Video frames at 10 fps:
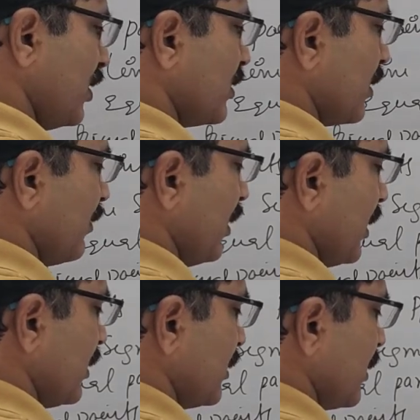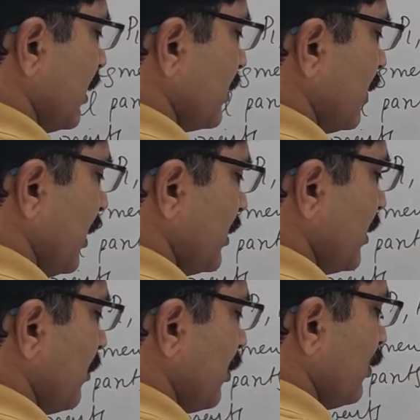is given like this, guys,
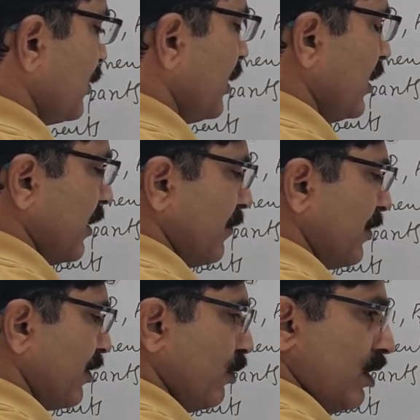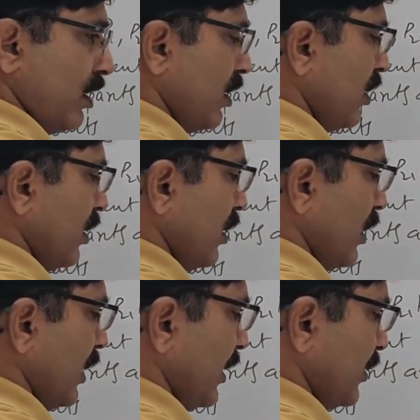example you see here, what?
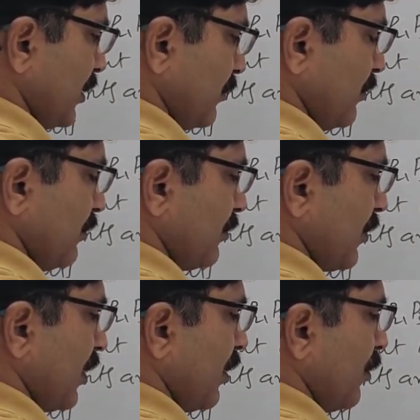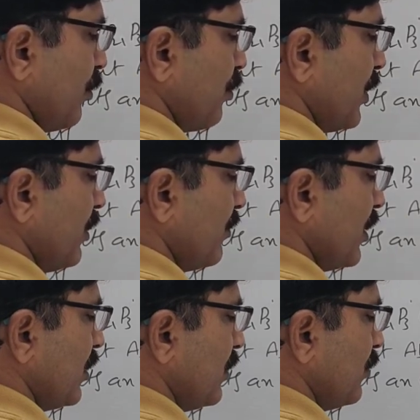Let
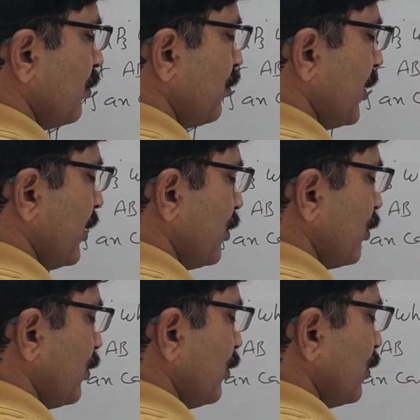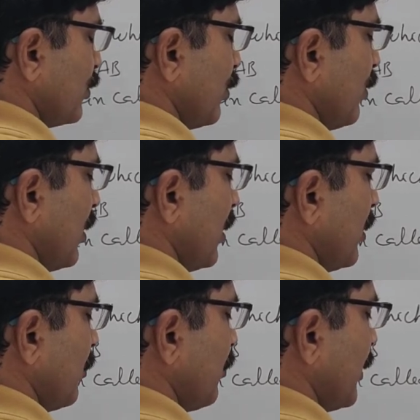P1, P2, so
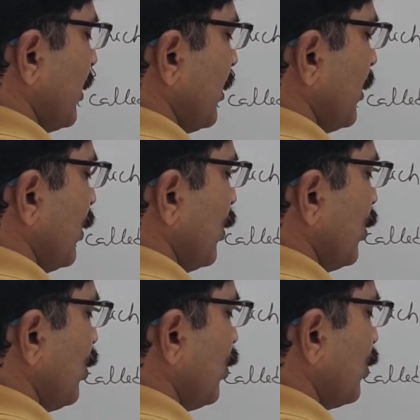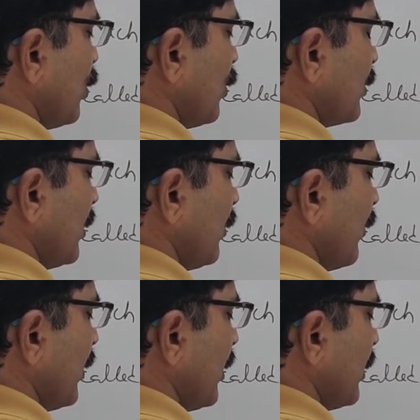on, P
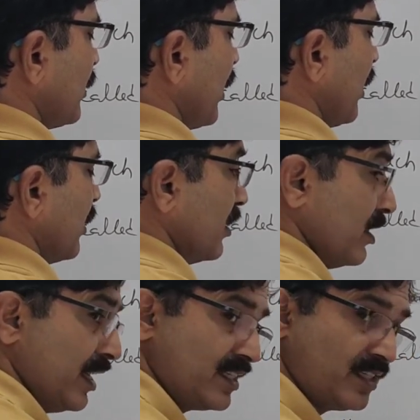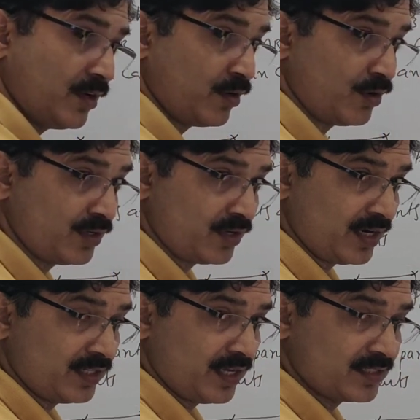2023. Next year you are going to
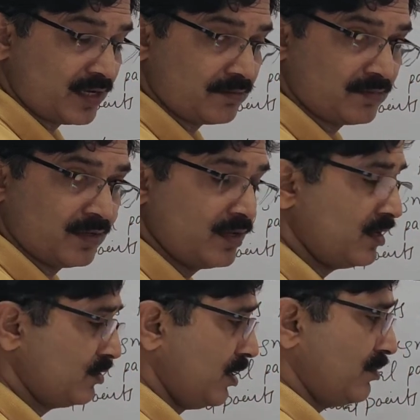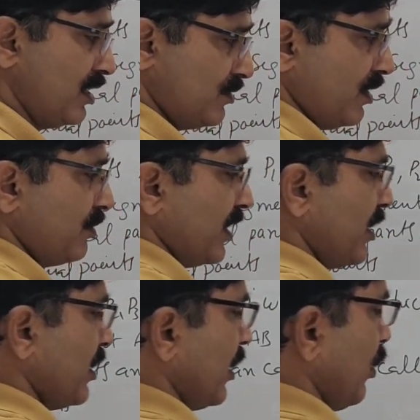write the exam. So that's why I am
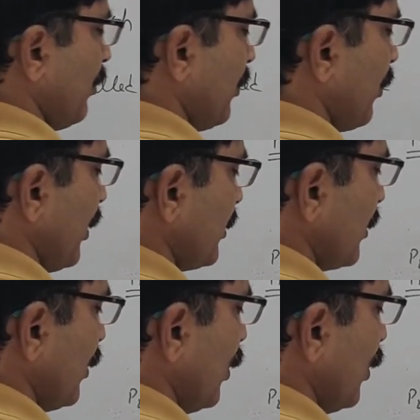taking here. How many points?